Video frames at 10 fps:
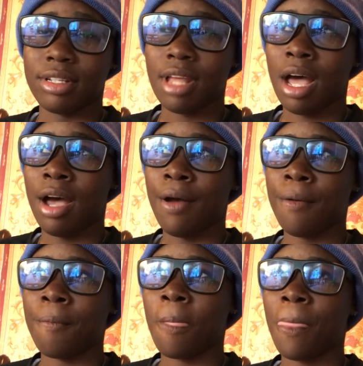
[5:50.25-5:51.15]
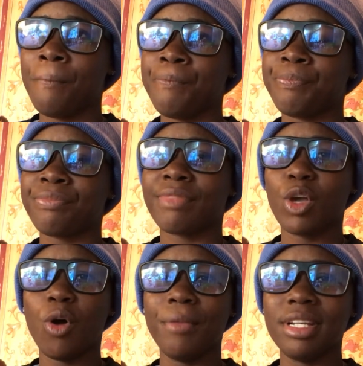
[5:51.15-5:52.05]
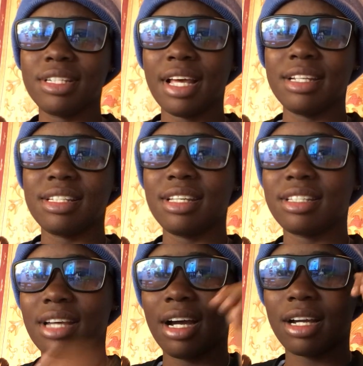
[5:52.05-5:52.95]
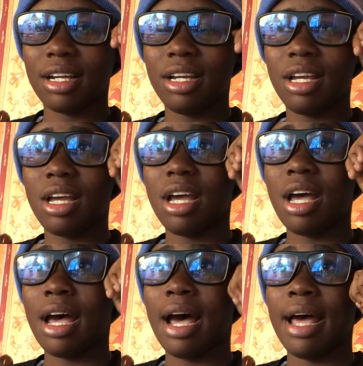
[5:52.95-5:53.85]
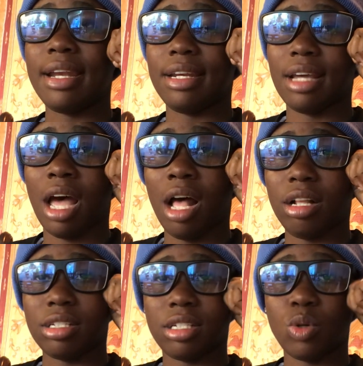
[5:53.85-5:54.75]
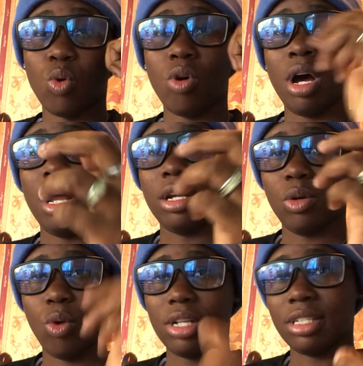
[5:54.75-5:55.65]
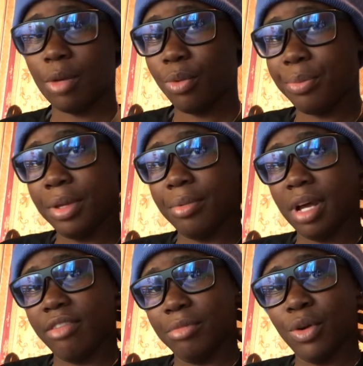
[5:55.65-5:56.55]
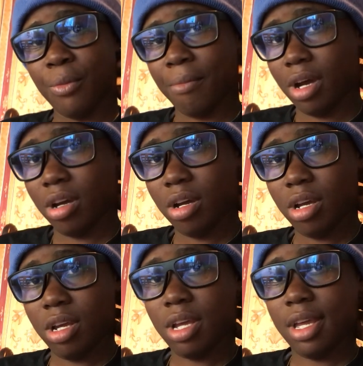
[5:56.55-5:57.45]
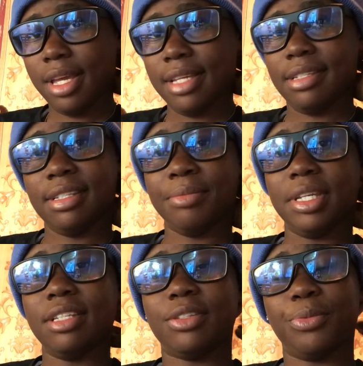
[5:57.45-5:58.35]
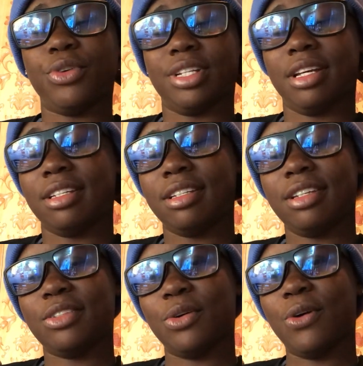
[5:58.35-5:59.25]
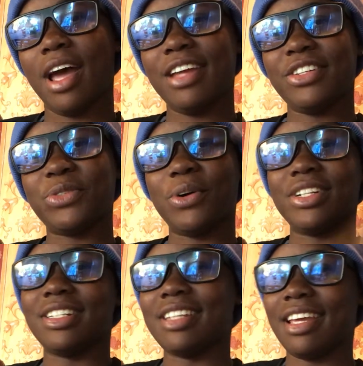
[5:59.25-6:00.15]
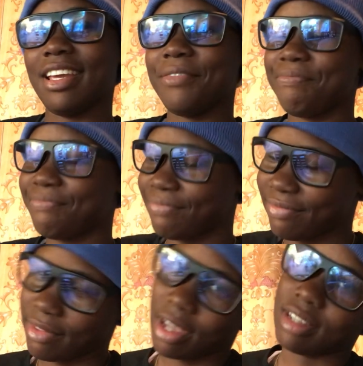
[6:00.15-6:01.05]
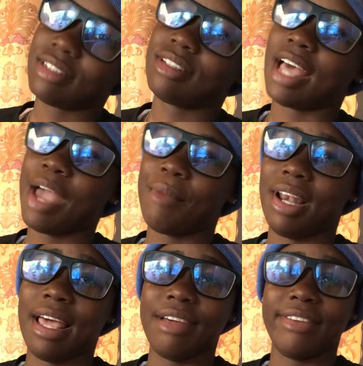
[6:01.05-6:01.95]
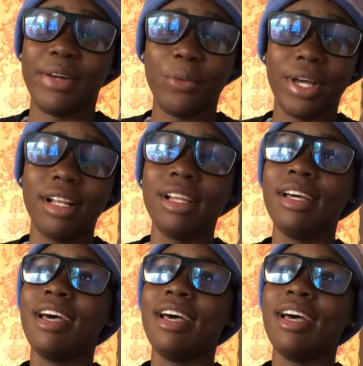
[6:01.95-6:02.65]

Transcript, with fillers: um comments on tiktok and also on whatsapp with people have my number is me supporters so i just want to say thanks i'm alive and well